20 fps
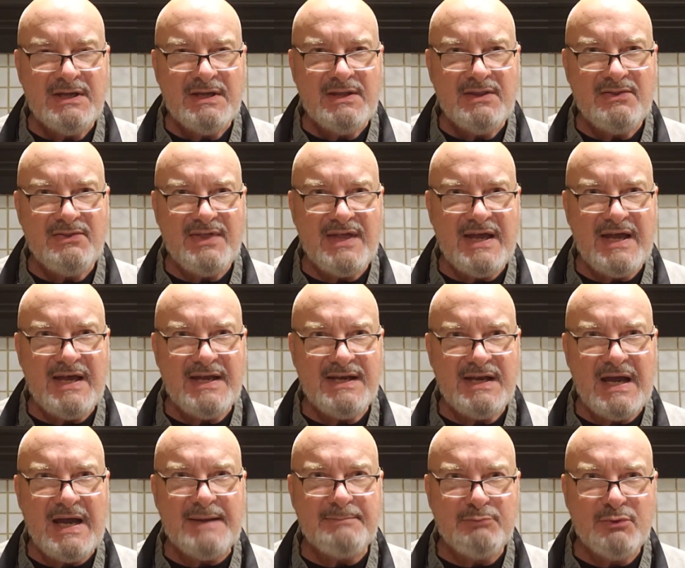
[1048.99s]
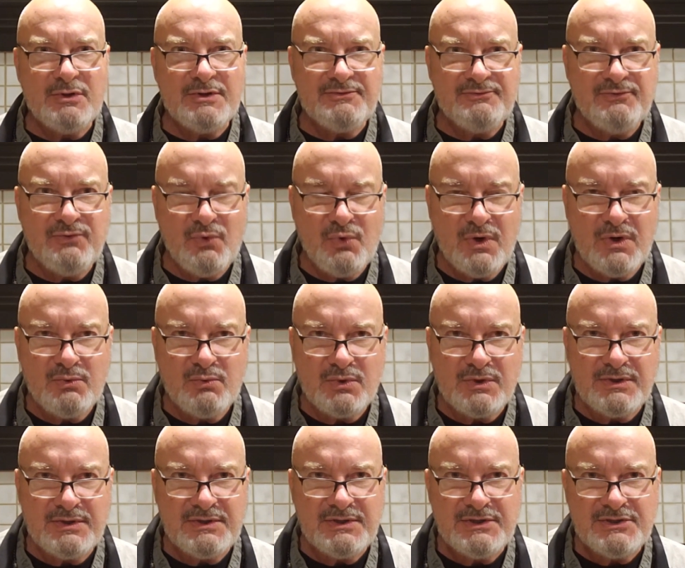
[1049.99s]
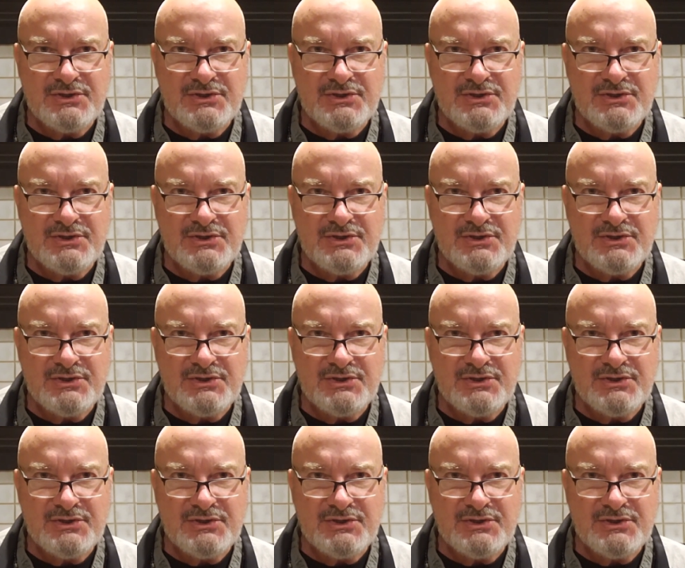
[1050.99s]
that I put forward